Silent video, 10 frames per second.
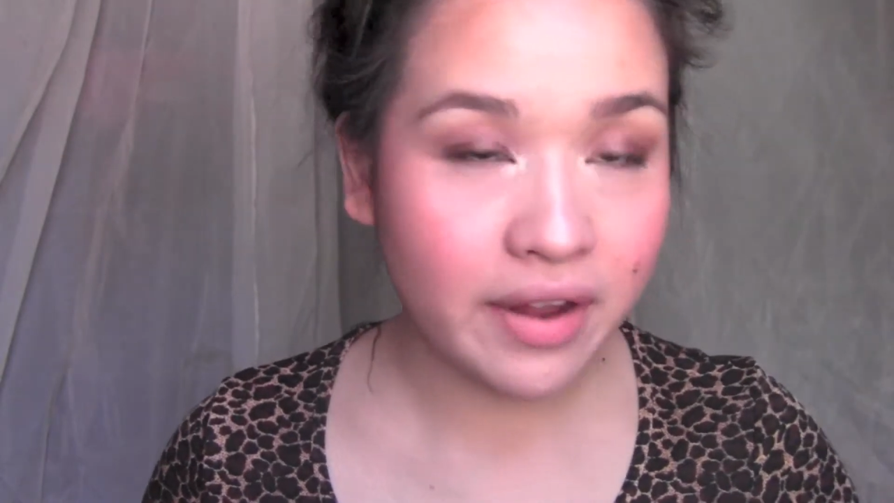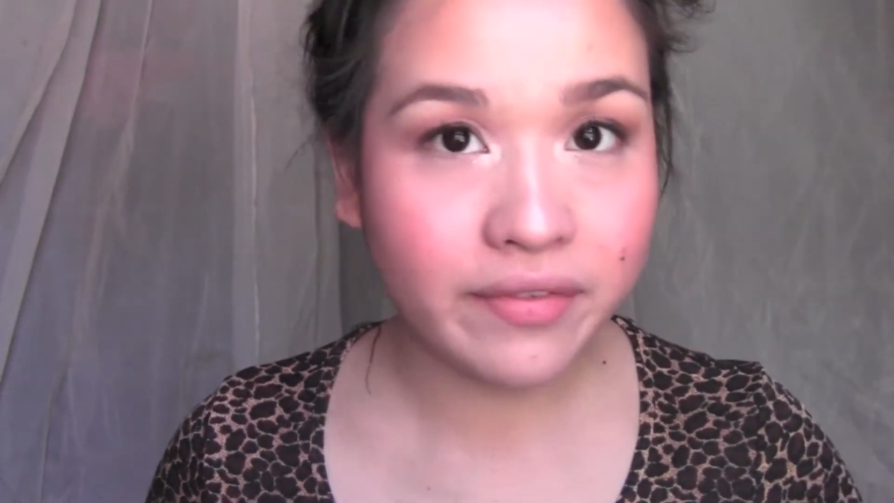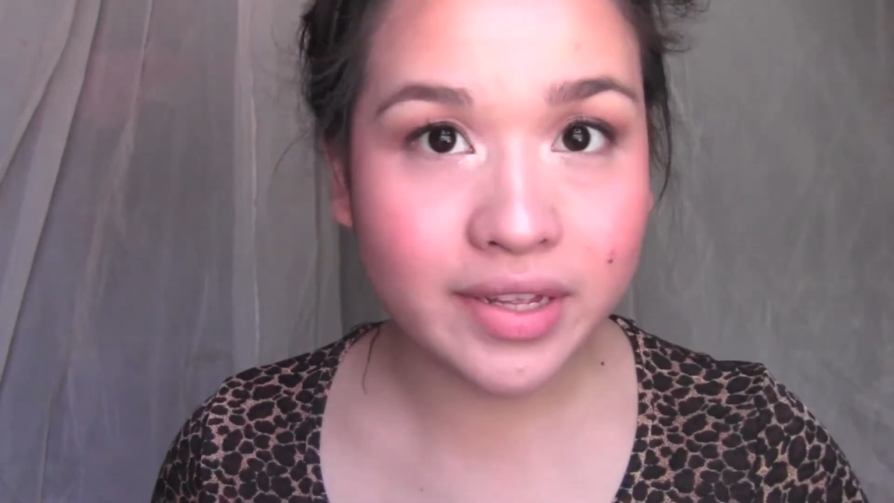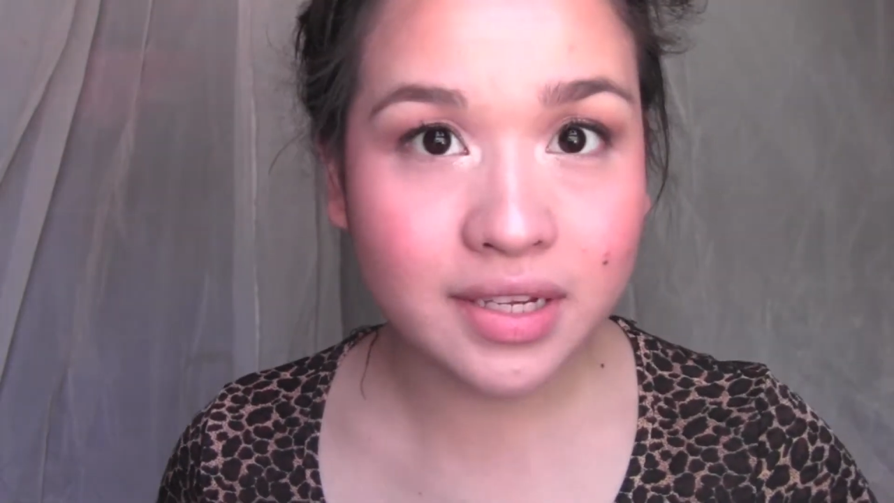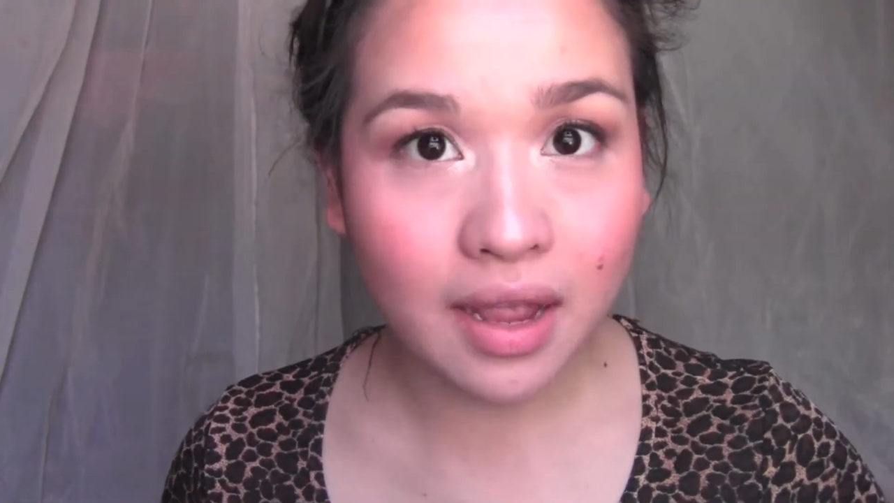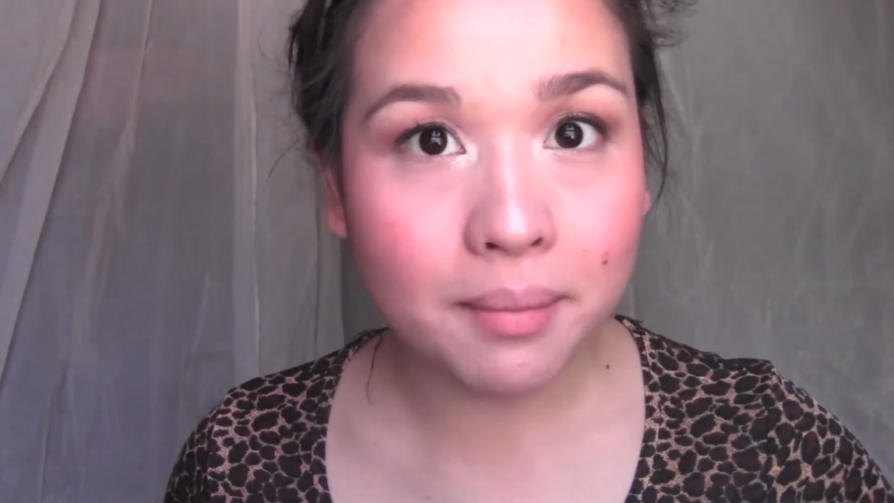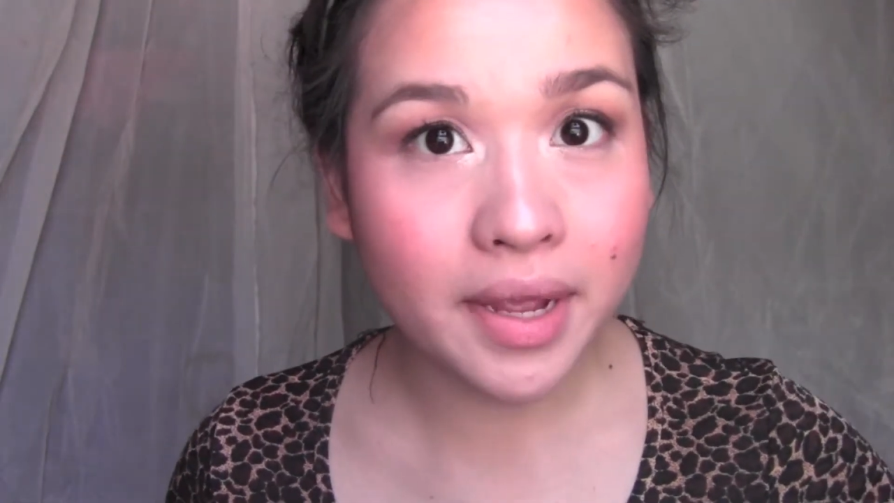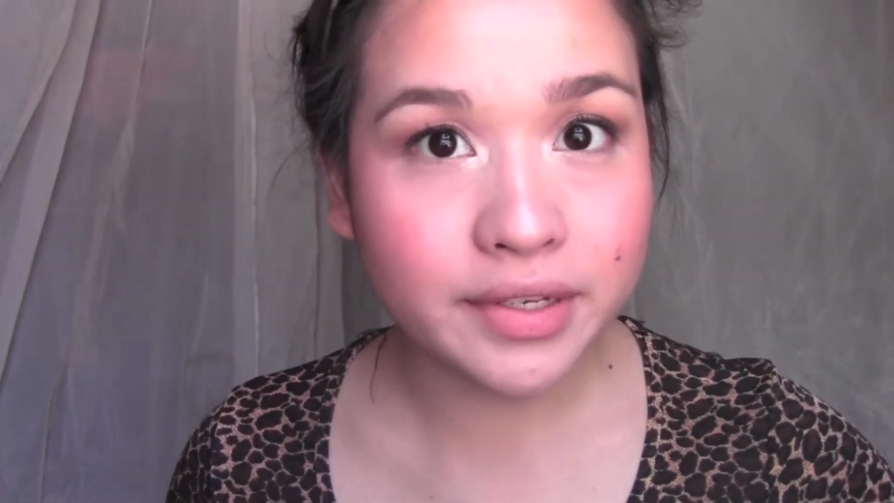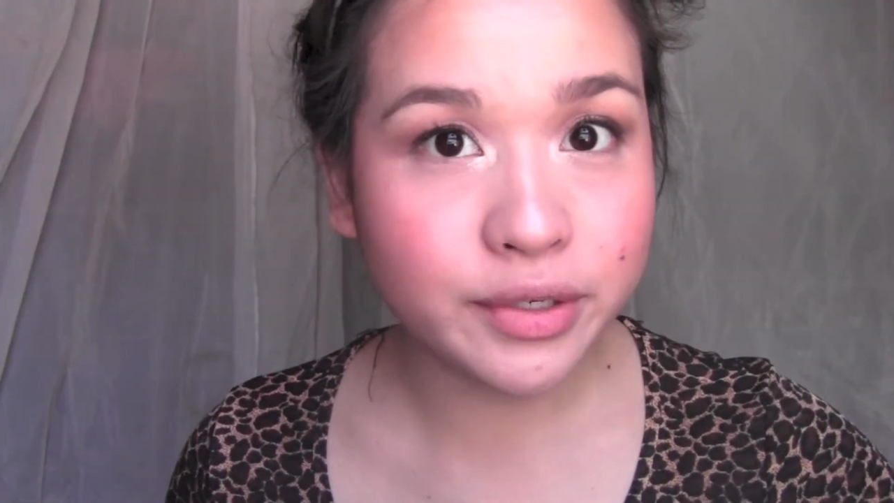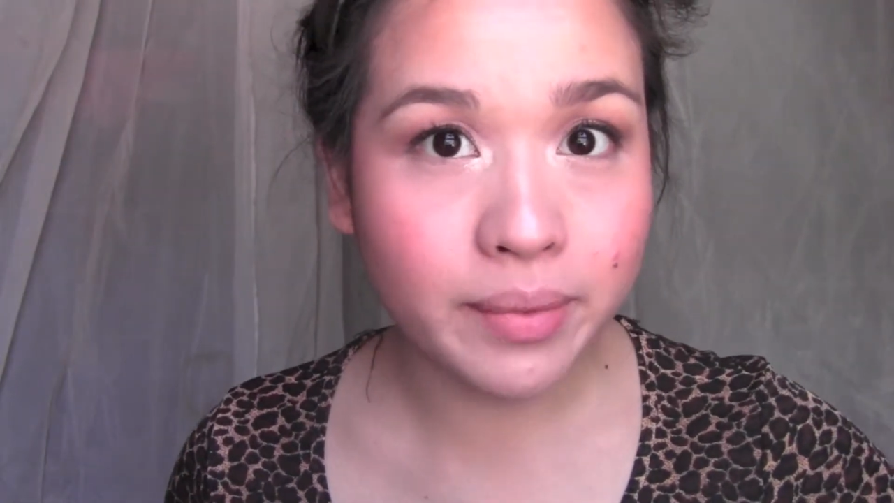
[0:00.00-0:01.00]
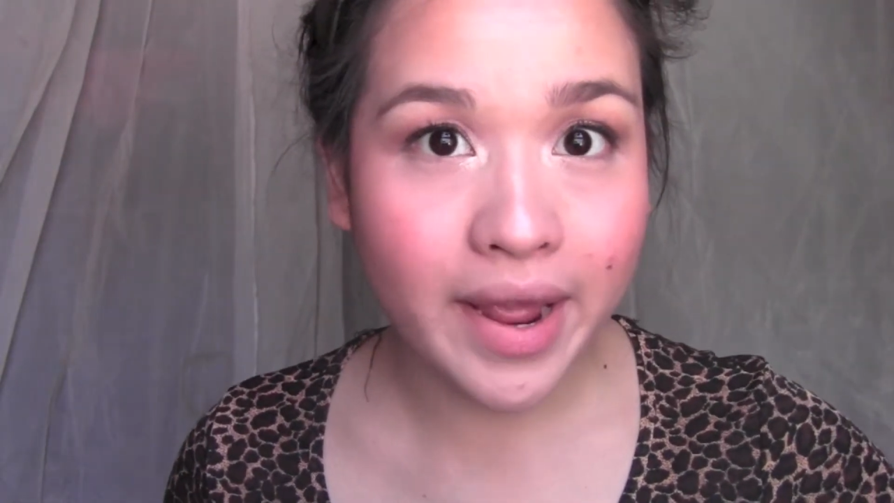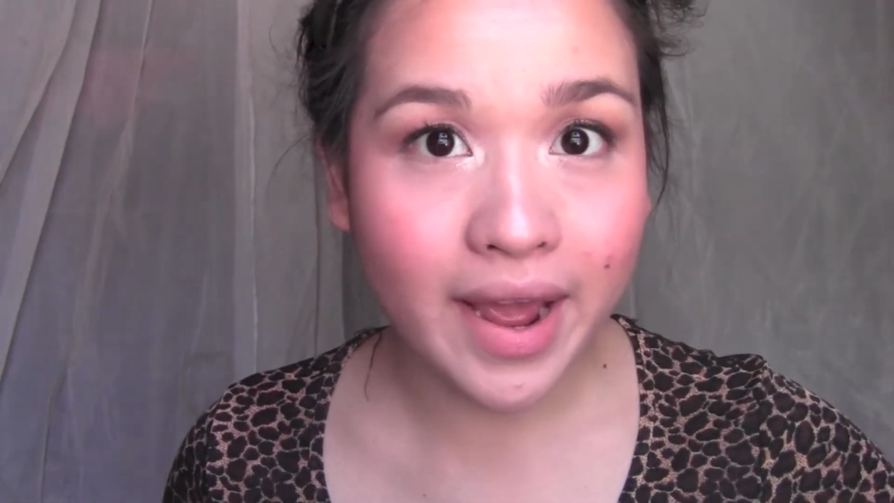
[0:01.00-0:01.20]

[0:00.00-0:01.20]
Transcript: every time I do my